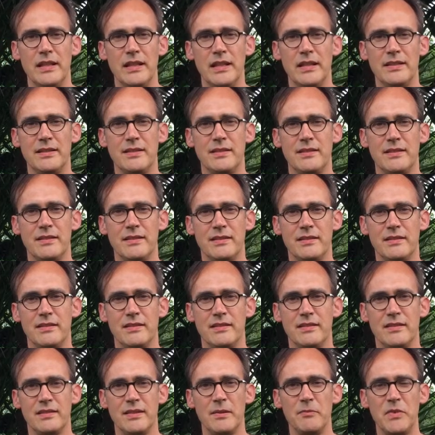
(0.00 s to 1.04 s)
it's
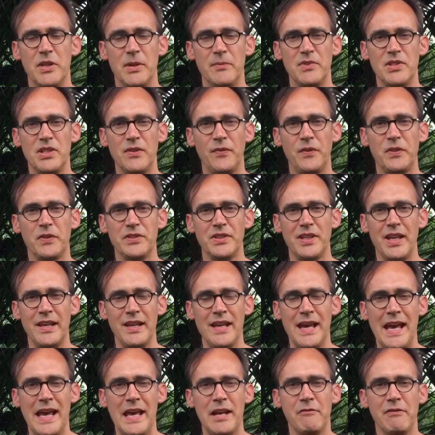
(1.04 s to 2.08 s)
sometimes difficult to get
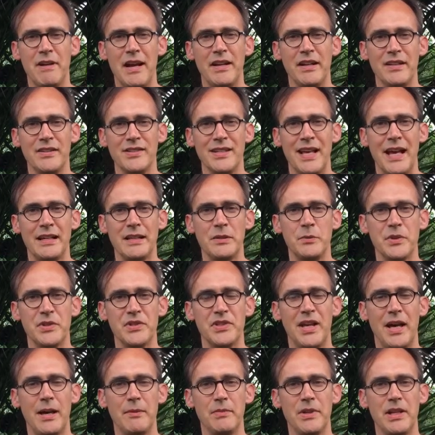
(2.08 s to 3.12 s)
your head around exactly what's
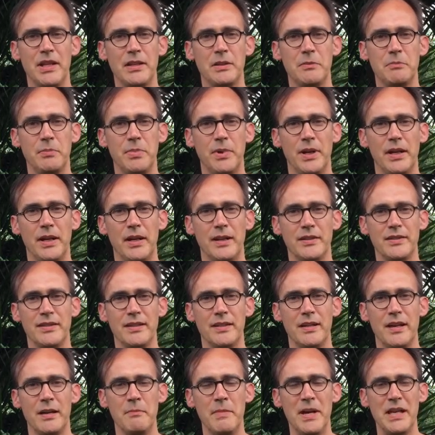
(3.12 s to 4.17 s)
happening, but
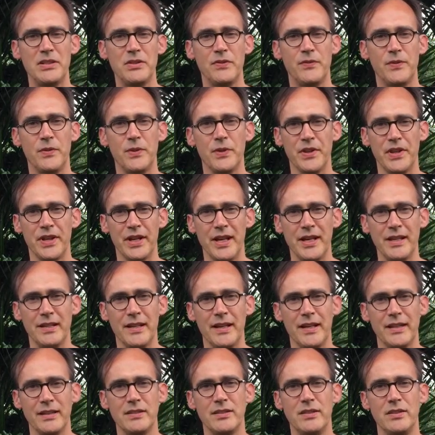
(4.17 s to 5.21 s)
a metaphor that I
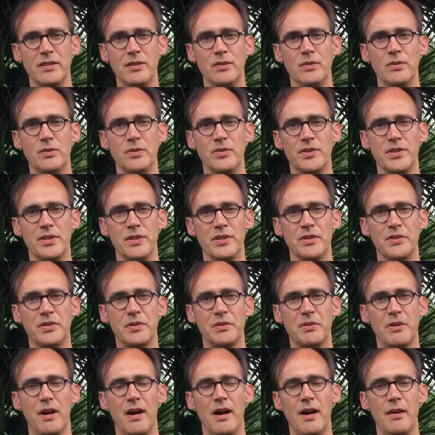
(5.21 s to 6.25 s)
like to use that
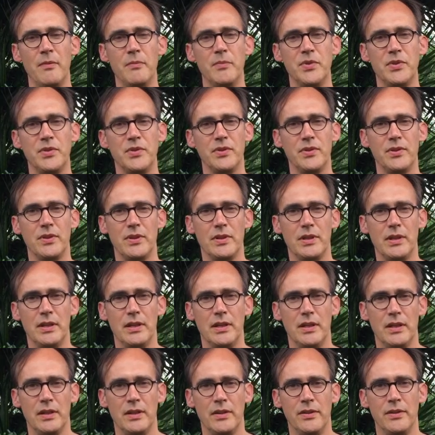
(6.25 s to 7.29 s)
describes
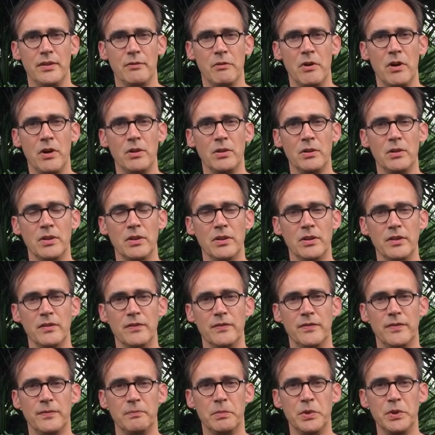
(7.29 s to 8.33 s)
the role
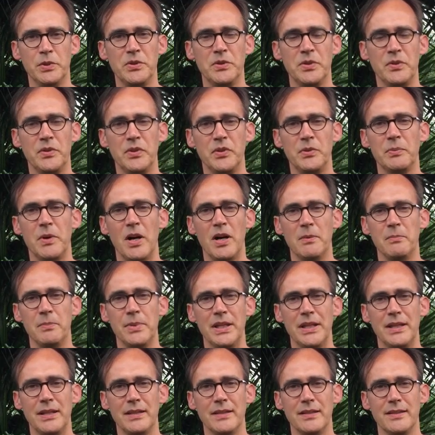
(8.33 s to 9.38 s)
of Bluetooth smart
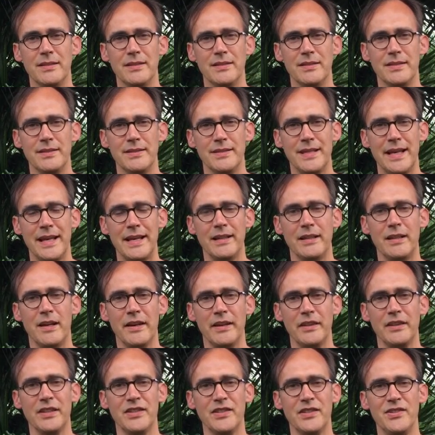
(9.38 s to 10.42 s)
beacons is they're
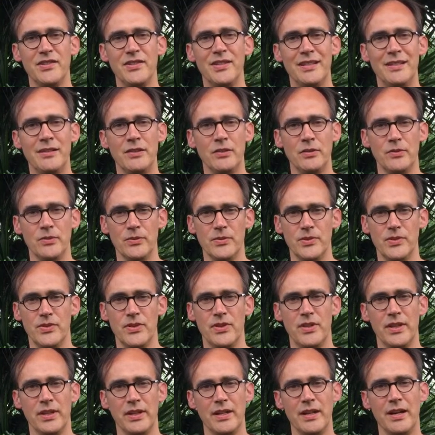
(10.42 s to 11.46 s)
like the sinews
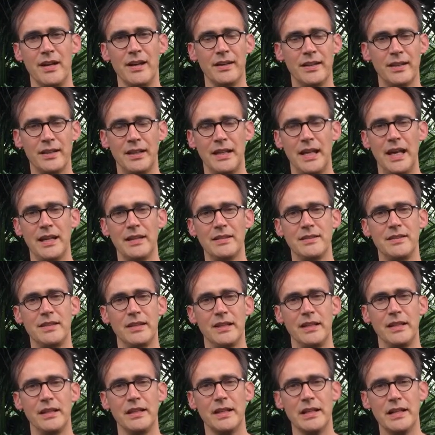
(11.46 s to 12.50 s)
that are
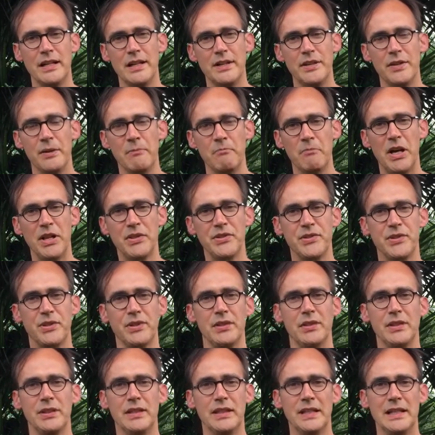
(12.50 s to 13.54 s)
connecting the
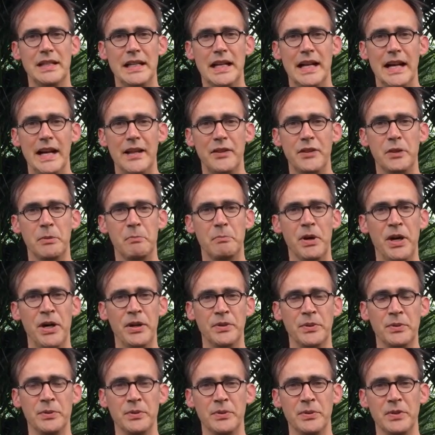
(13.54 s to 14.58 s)
muscle and the
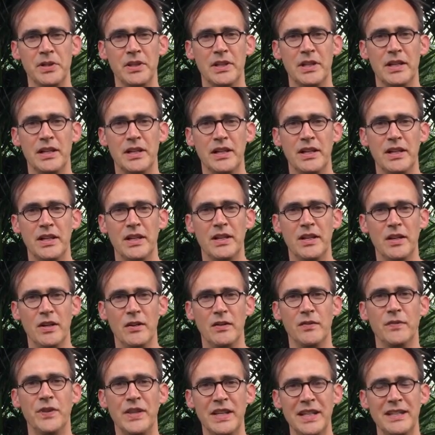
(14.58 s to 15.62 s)
bone
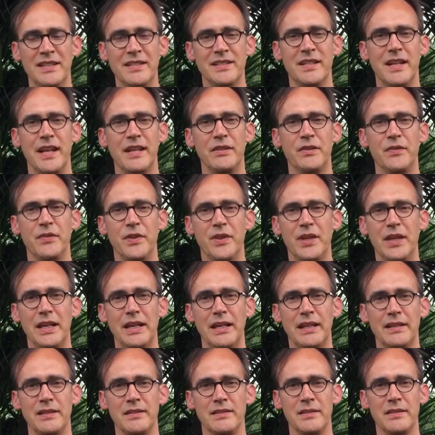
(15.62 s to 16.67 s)
of the Internet of
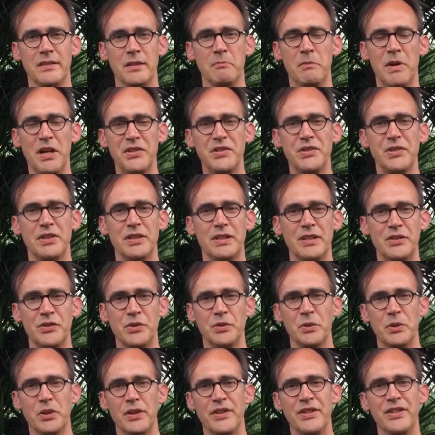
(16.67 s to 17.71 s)
Things. And the muscle is
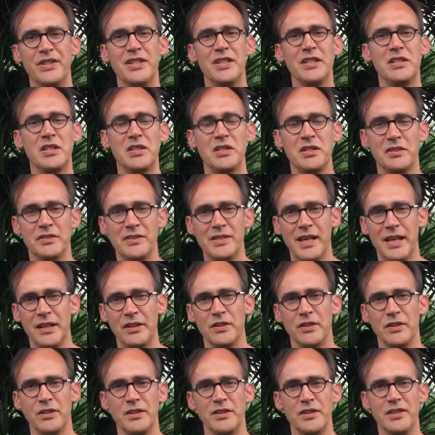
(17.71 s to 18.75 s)
all of the digital
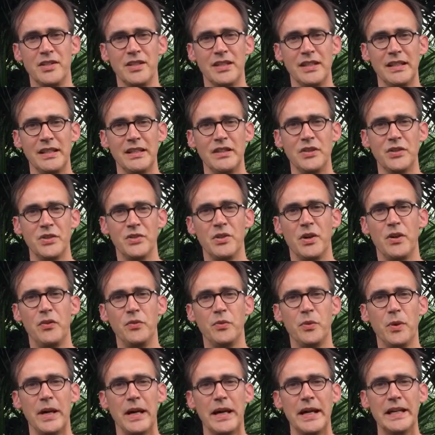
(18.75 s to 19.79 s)
technology, the
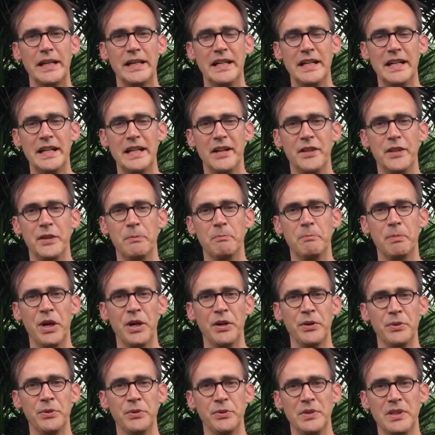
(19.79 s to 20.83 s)
software, and the
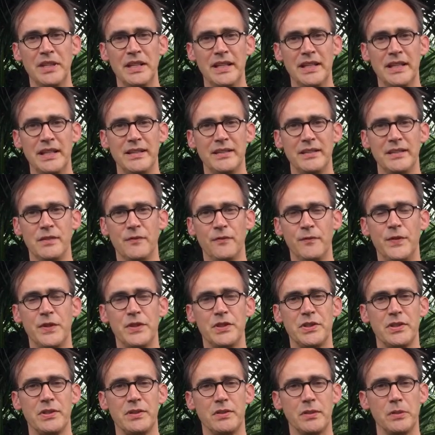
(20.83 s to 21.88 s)
bone is the
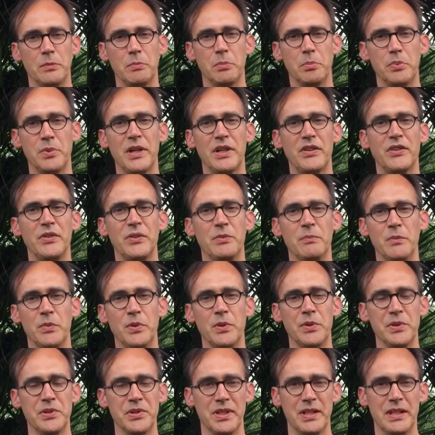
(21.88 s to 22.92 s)
physical bricks and
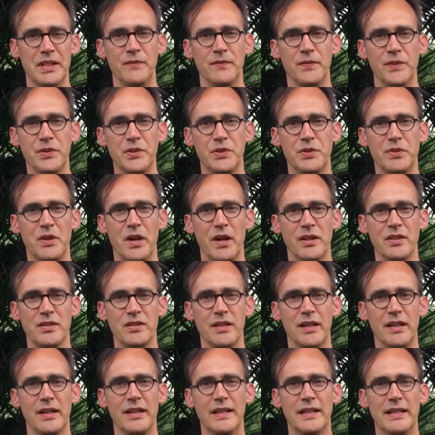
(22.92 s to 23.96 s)
mortar
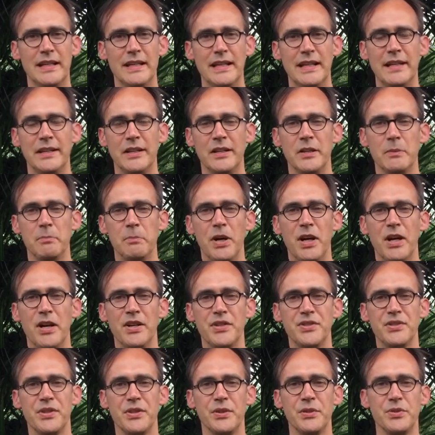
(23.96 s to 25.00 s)
infrastructure. And in the
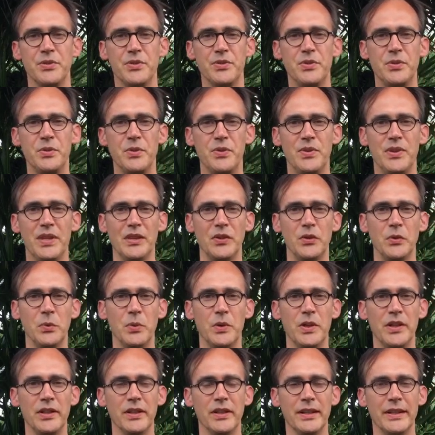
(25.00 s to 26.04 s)
past, those two things
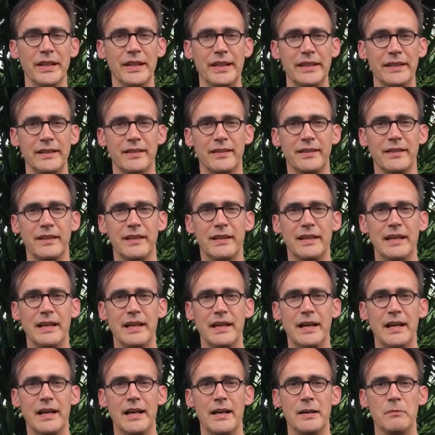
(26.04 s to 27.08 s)
weren't linked,
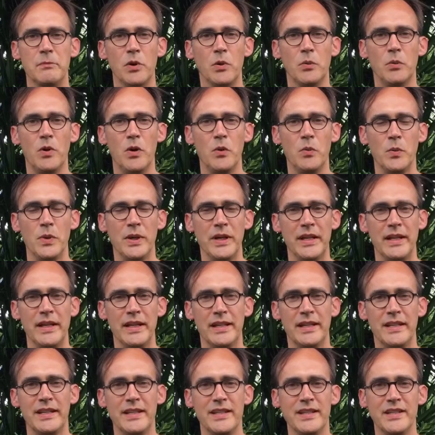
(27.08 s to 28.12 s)
but what
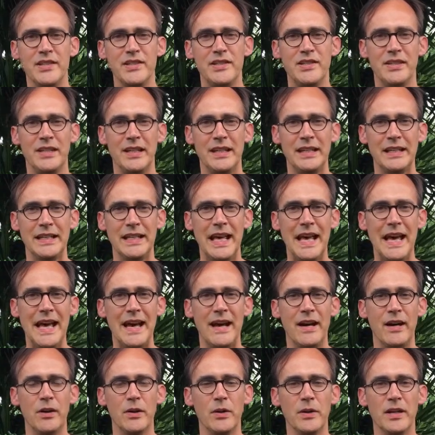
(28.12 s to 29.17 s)
we're seeing
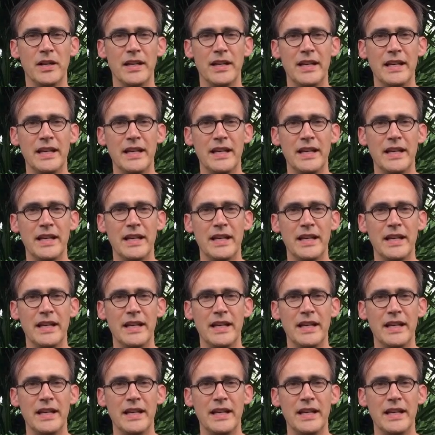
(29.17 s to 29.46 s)
now